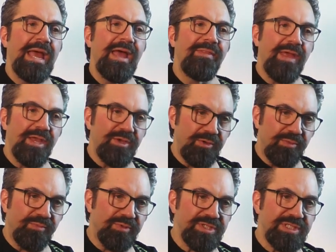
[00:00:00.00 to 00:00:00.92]
and then
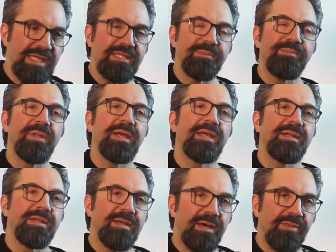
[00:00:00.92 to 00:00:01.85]
you proceed to play
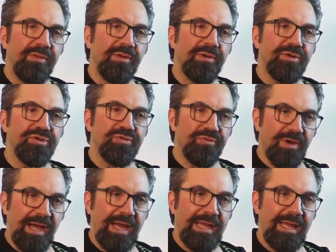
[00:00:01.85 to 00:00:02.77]
another
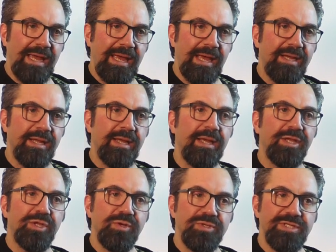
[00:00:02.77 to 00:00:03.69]
triad
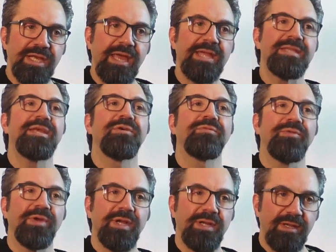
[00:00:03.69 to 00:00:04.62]
using a
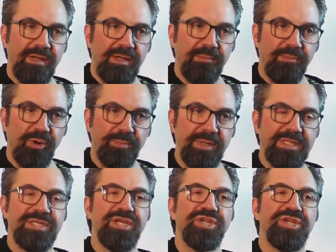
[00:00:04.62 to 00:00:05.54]
different
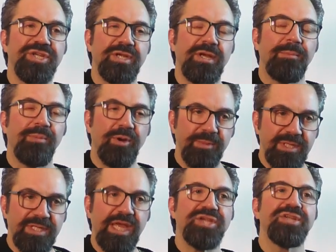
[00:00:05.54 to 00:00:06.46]
permutation
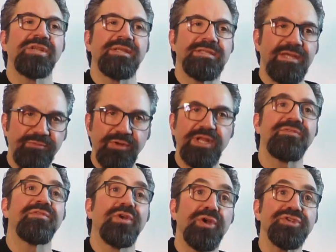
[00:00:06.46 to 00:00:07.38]
and a different
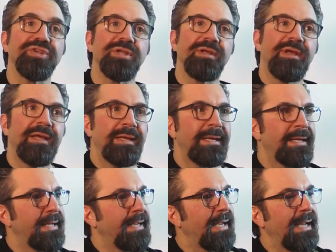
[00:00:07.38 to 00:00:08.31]
inversion.
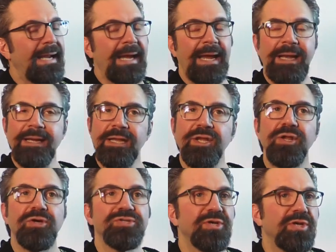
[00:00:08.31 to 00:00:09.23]
And you
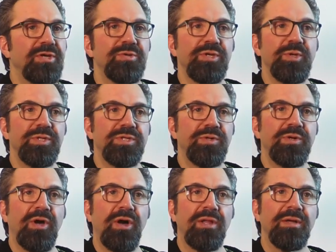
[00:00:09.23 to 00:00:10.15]
know, so you would do
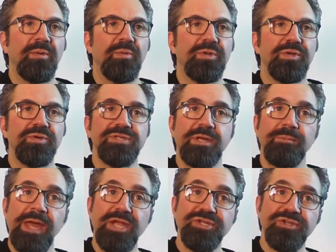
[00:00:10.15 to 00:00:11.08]
it all
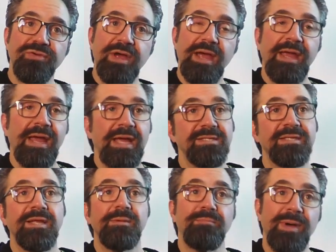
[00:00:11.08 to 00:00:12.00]
using major triads,
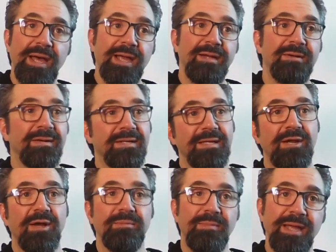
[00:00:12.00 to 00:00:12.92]
and then minor, and
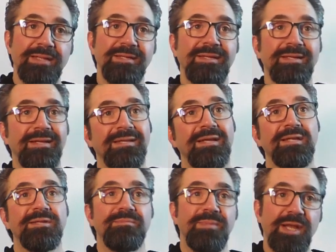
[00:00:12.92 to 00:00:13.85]
then augmented, and
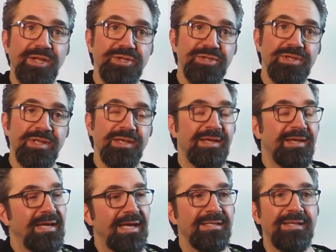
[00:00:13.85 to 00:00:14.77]
then diminished,
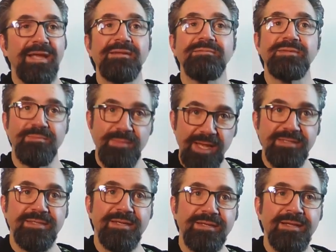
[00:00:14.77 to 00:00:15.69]
and then
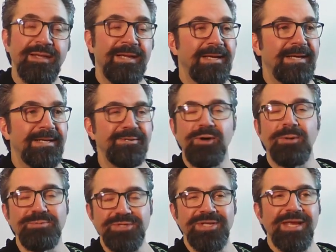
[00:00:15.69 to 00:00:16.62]
demented. No,
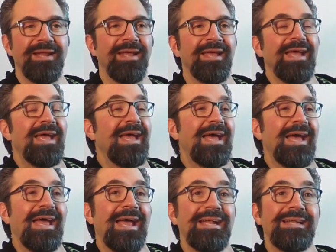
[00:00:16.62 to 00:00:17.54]
I'm just kidding.
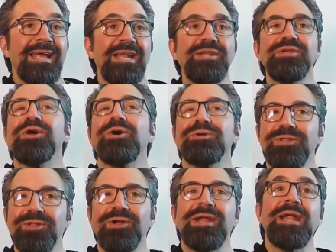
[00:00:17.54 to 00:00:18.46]
And then, you know, you
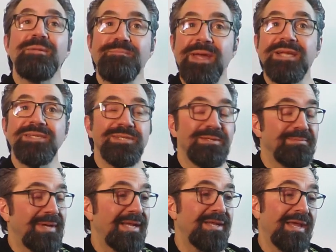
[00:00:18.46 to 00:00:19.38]
learn how to mix them,
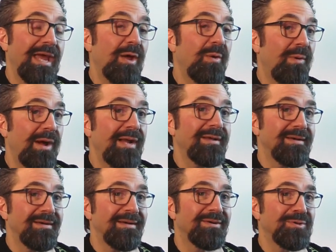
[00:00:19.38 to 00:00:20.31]
and you get quite
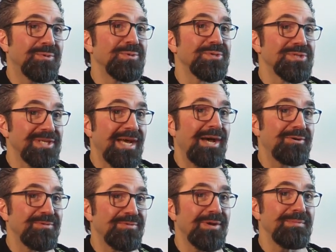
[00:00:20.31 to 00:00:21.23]
a cool
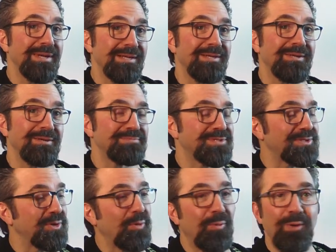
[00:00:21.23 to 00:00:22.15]
sound from it. You know, I'm
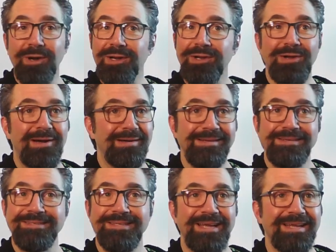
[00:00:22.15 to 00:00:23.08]
still working on it.
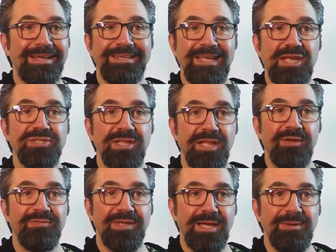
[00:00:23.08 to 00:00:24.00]
It's like, it takes a
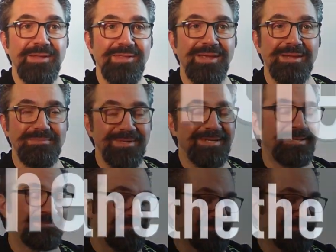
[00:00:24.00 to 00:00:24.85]
lifetime, I think, but